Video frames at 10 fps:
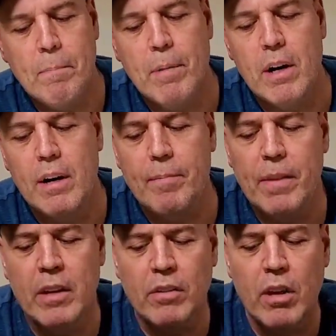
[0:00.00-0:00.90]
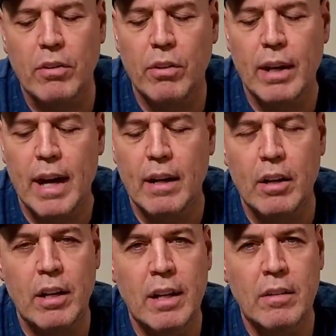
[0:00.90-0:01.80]
But it's also got a
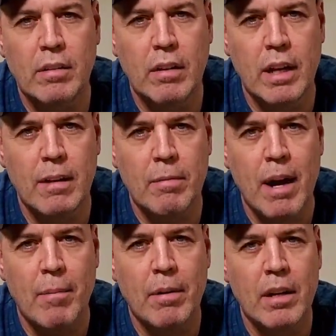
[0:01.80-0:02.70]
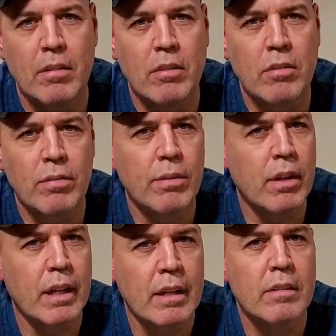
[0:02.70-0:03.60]
good insulating property. It's used for
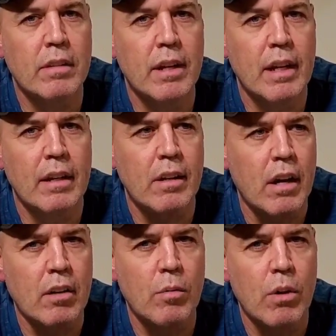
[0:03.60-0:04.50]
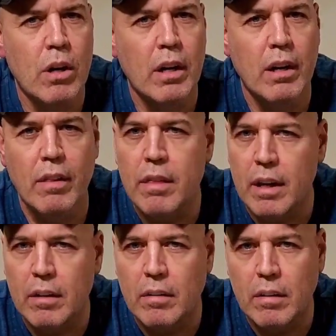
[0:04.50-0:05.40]
like insulating ductwork and
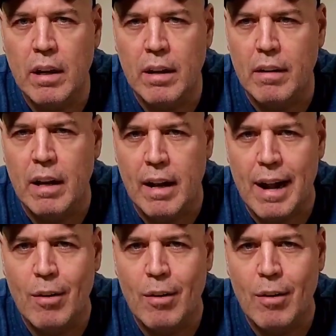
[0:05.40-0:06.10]
things in, in